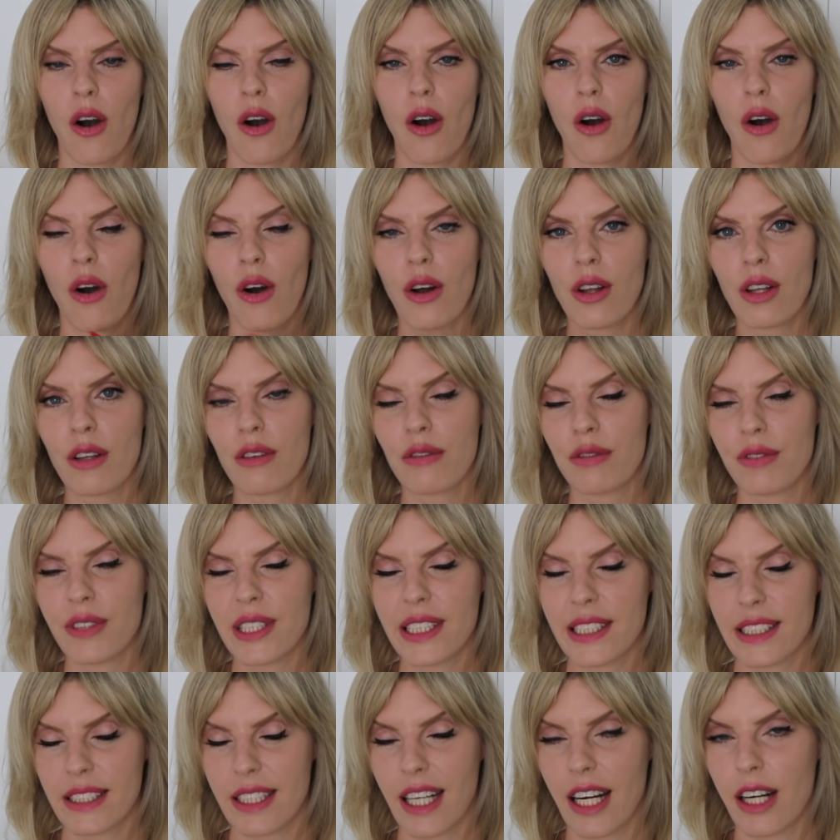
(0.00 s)
All of
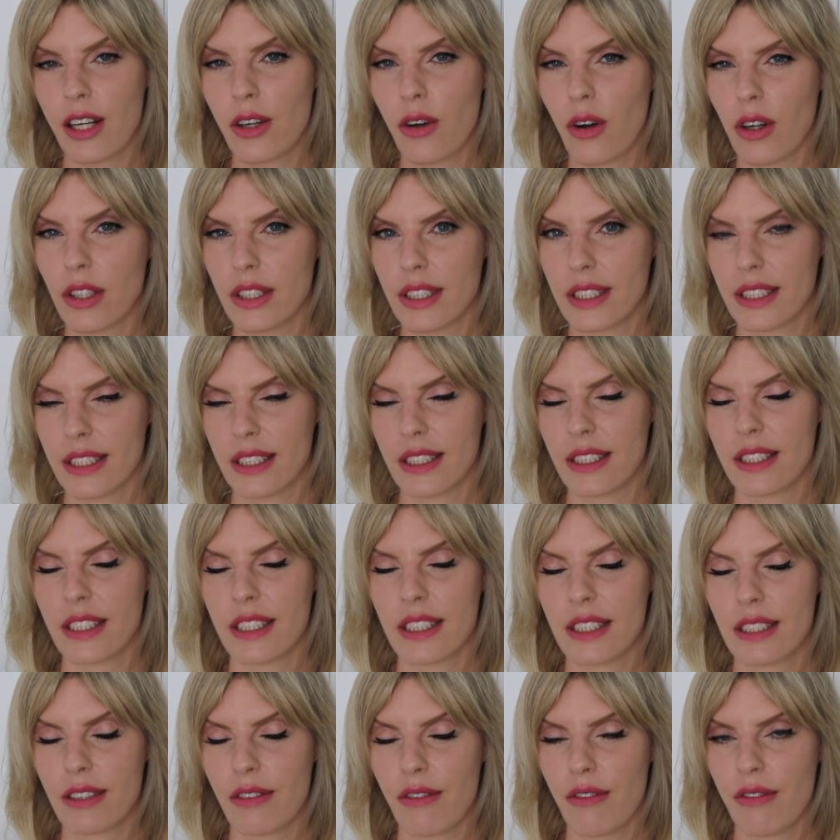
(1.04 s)
these are
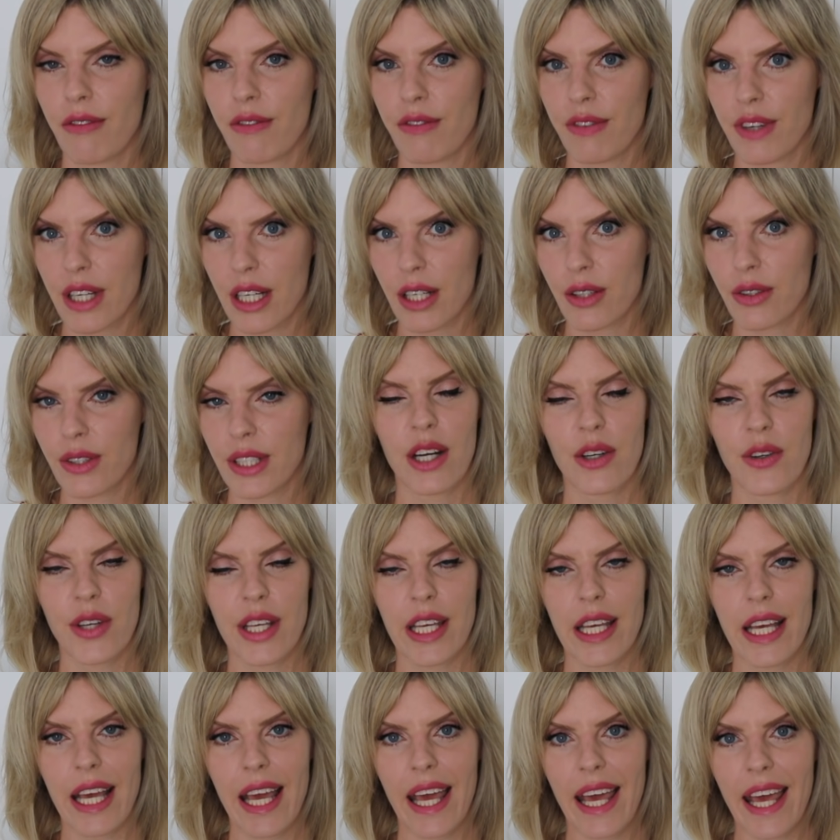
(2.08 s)
considered very,
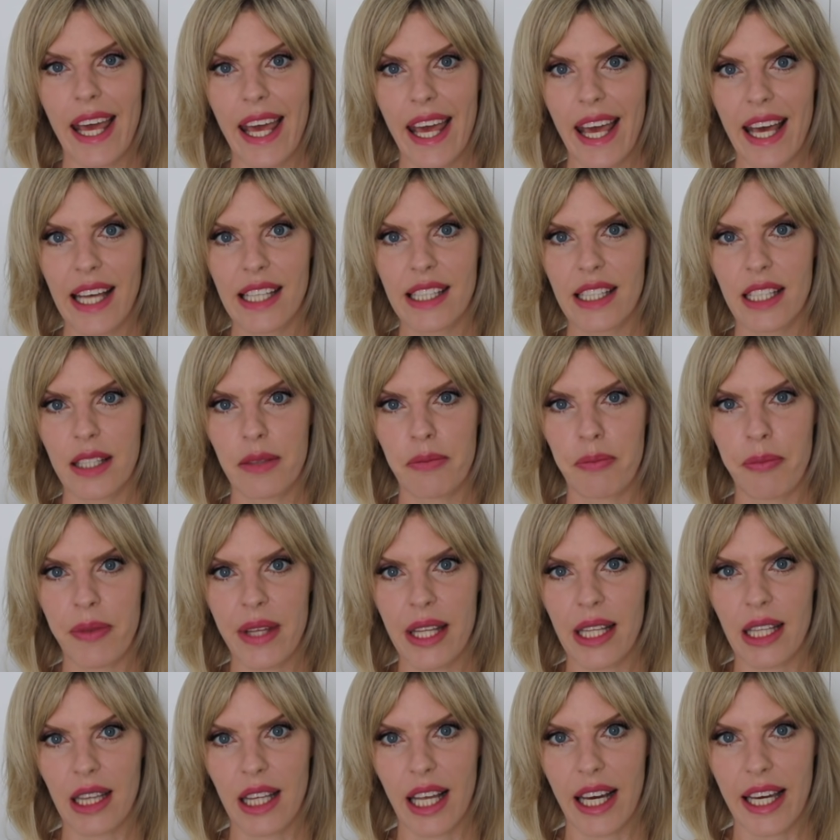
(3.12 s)
very
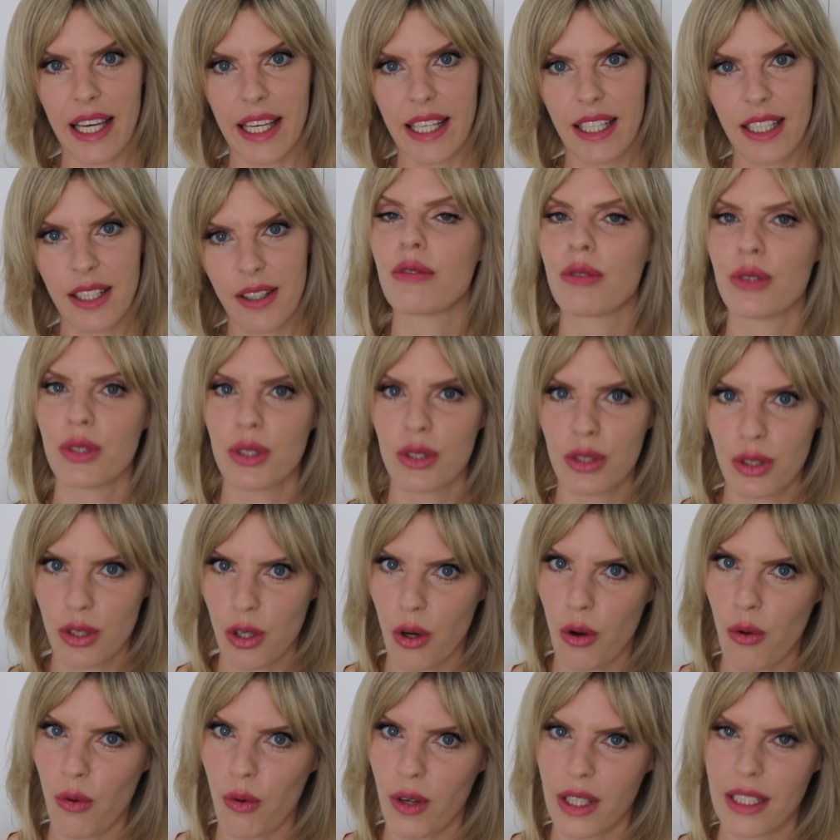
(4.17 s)
enemy-like. You
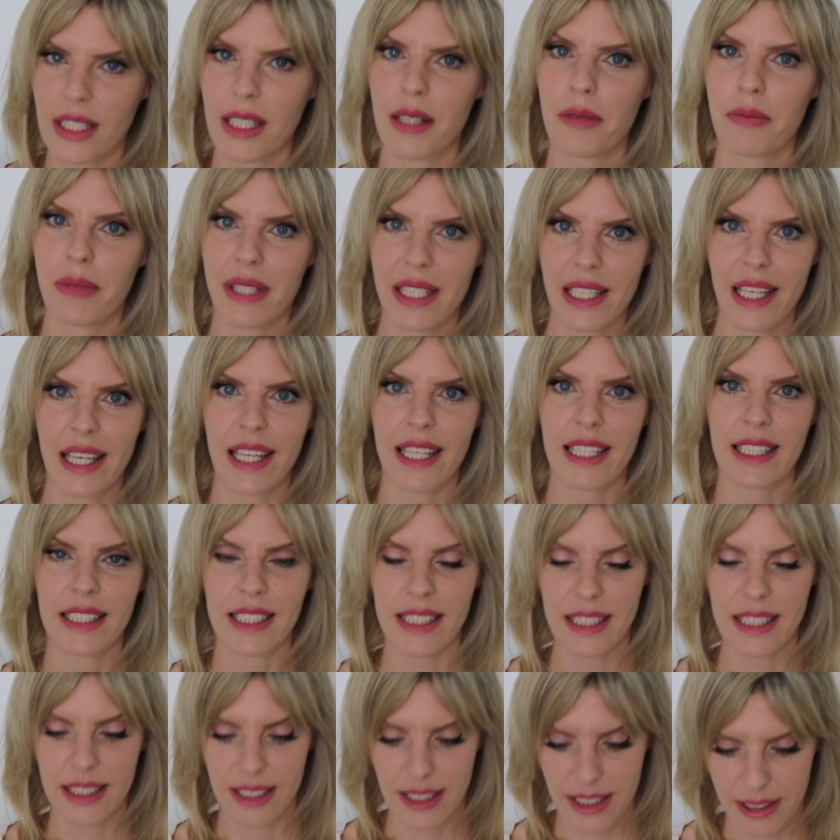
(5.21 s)
know what I mean,
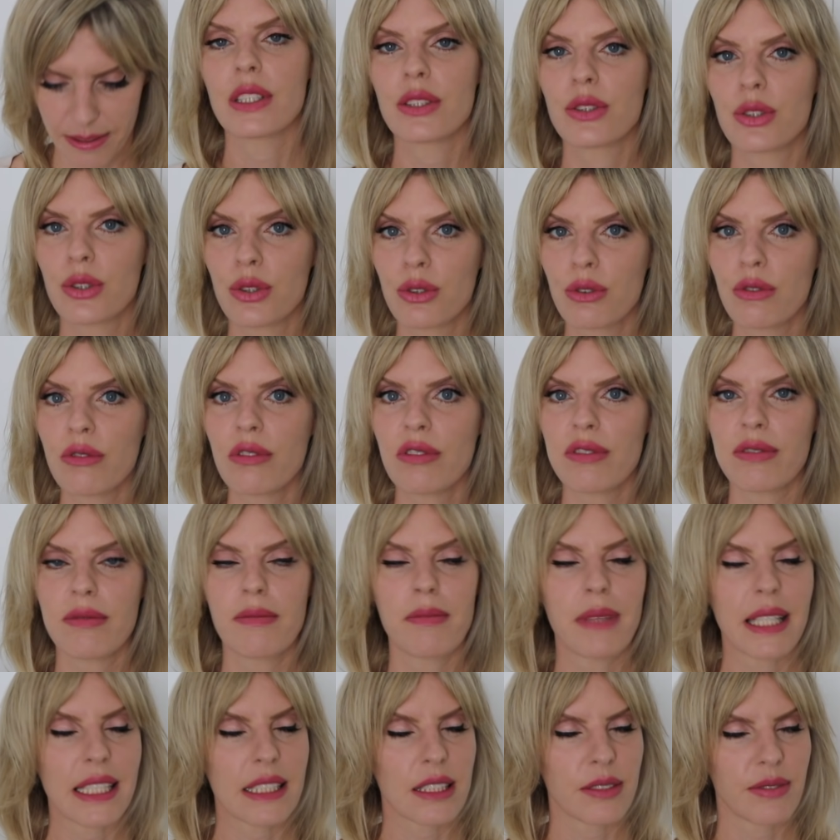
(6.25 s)
ladies. The truth
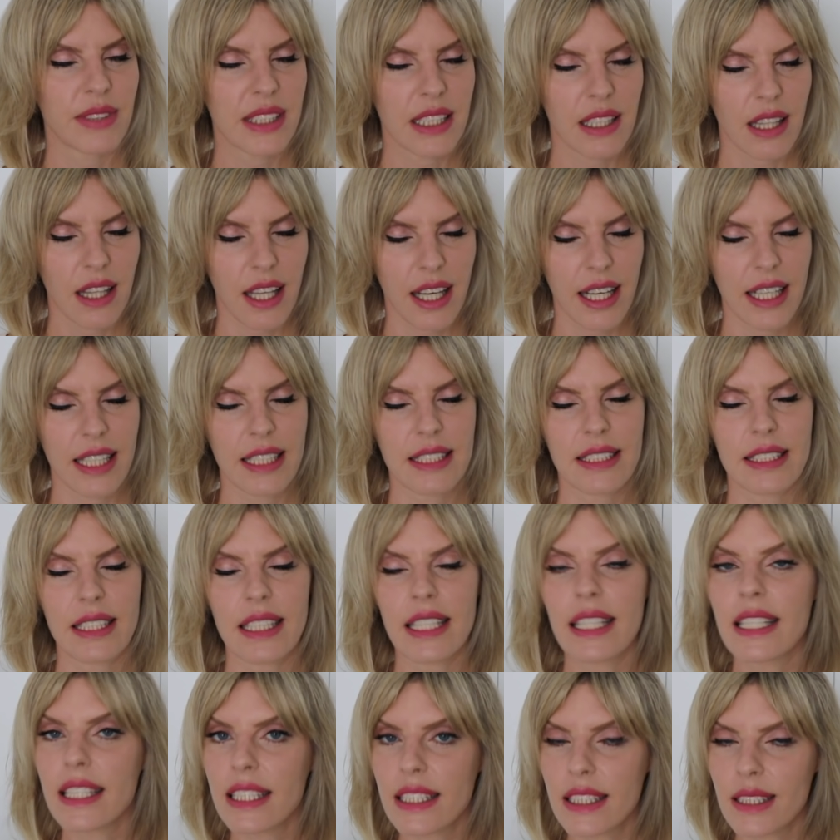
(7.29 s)
mixed with lies
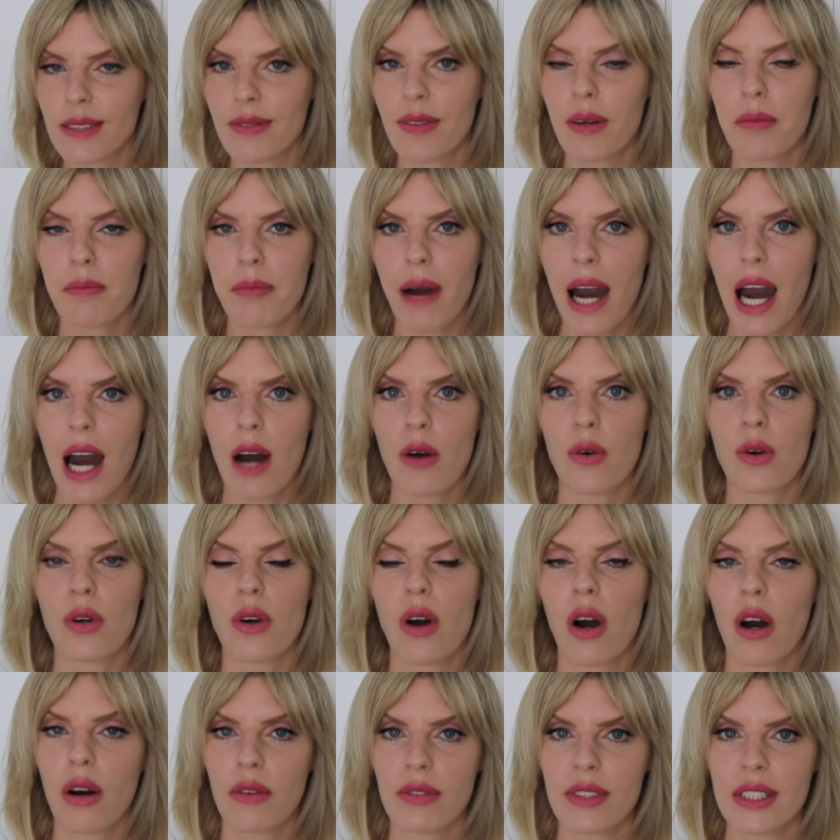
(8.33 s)
is the power
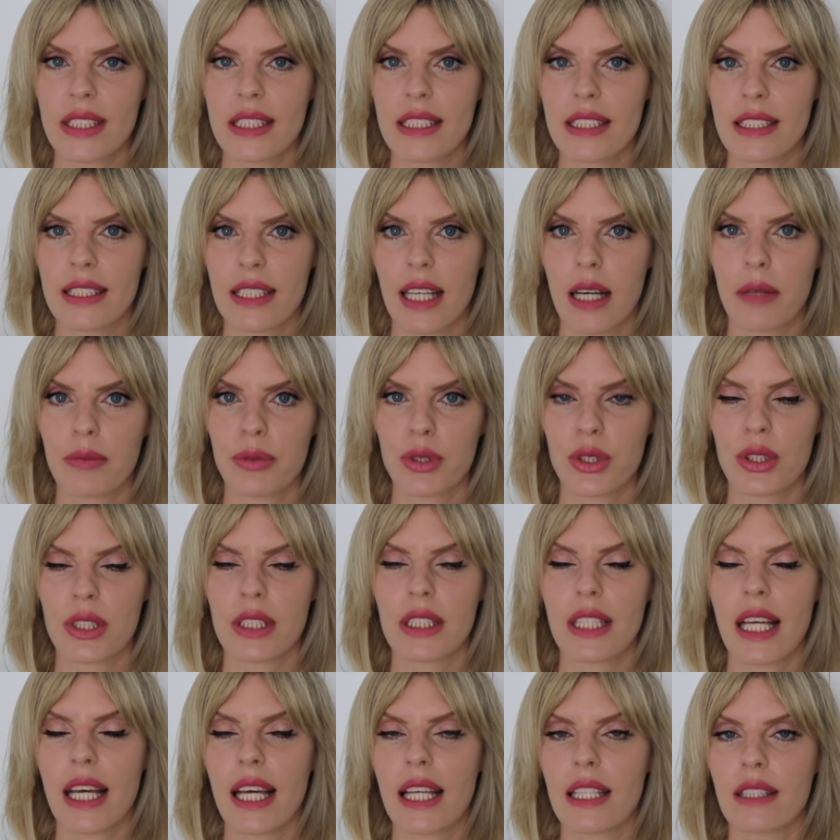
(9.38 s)
of
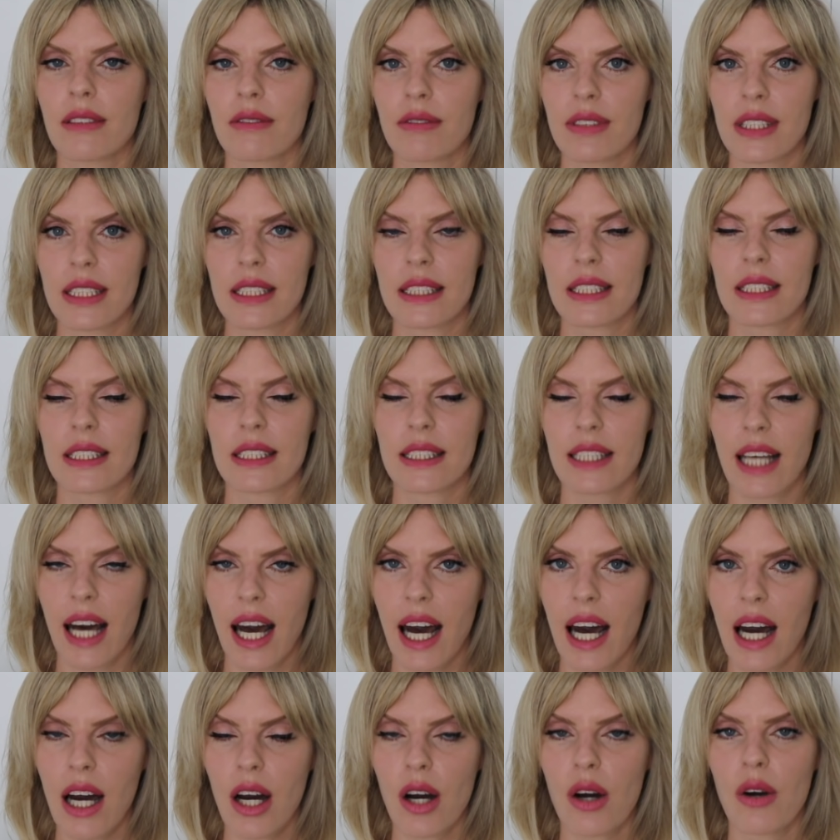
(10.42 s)
deception and this is
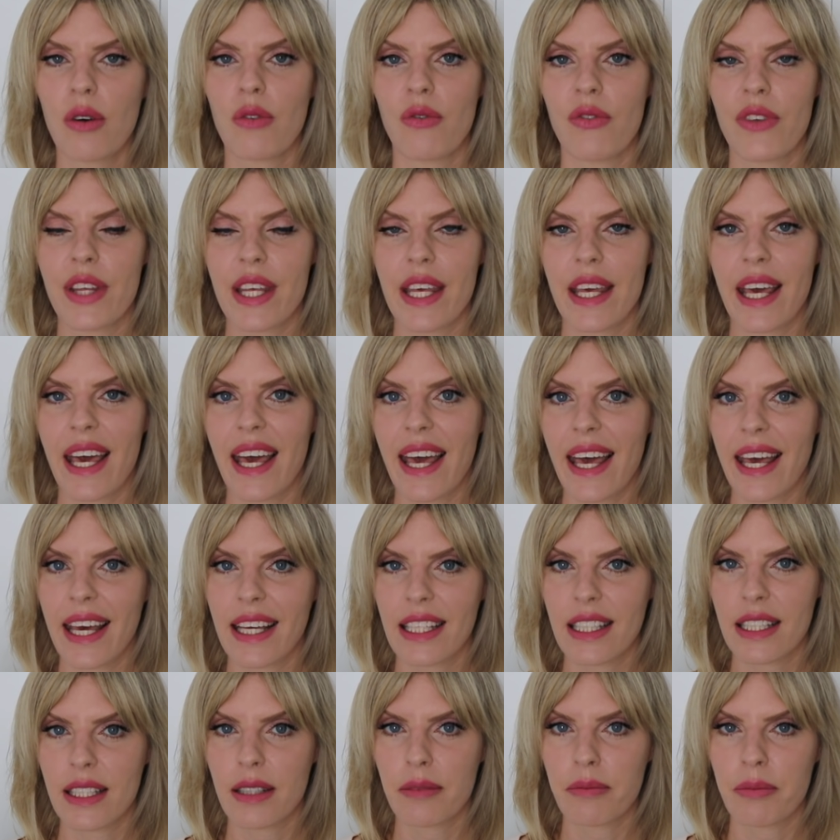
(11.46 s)
how the
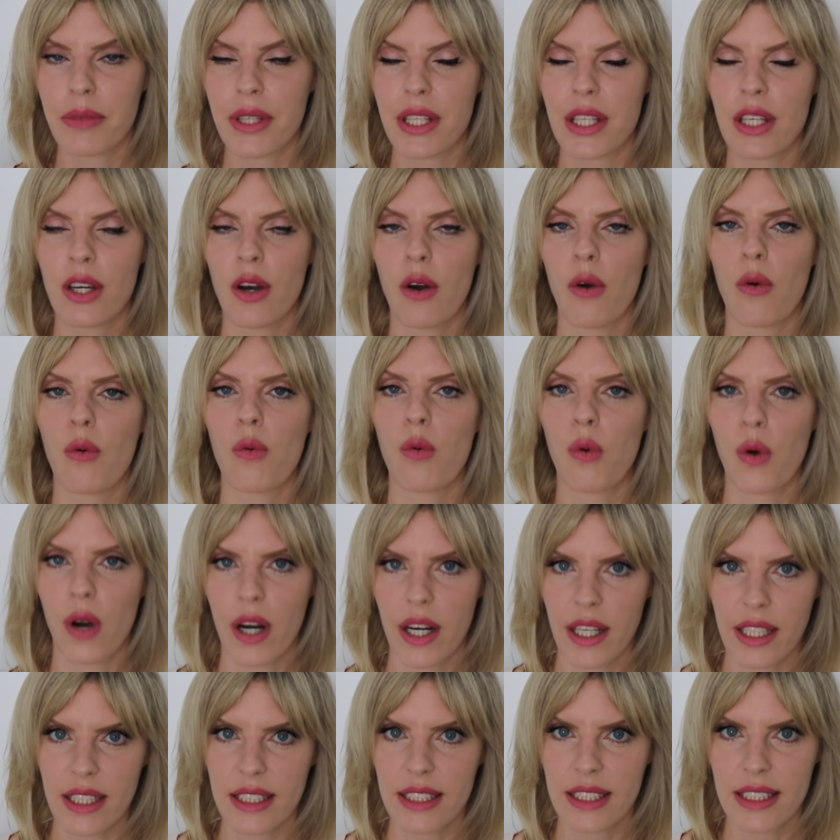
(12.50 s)
enemy
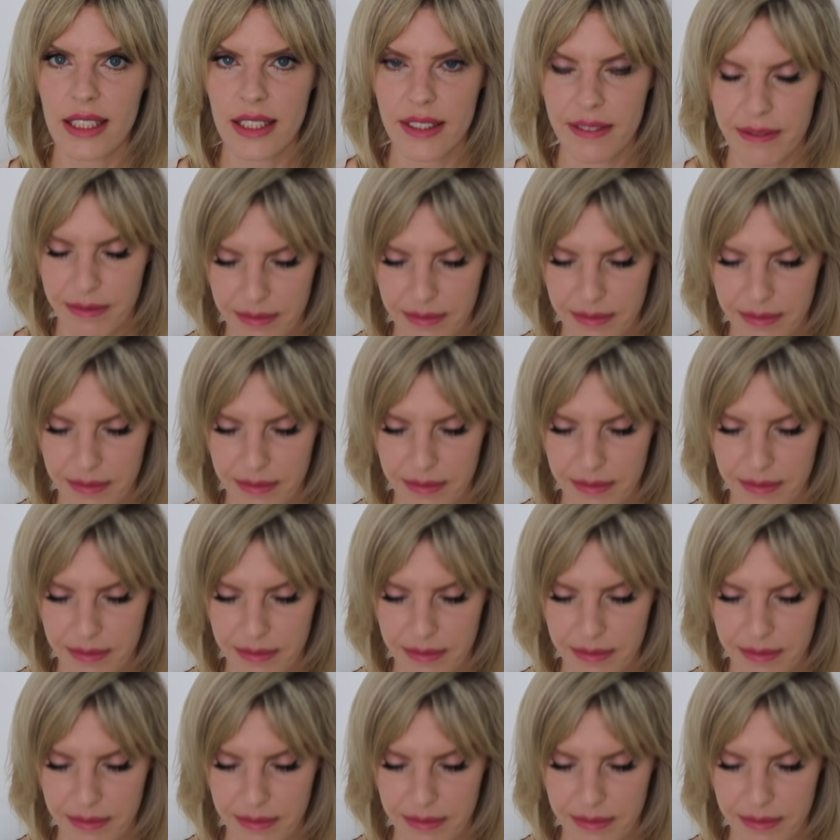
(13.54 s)
works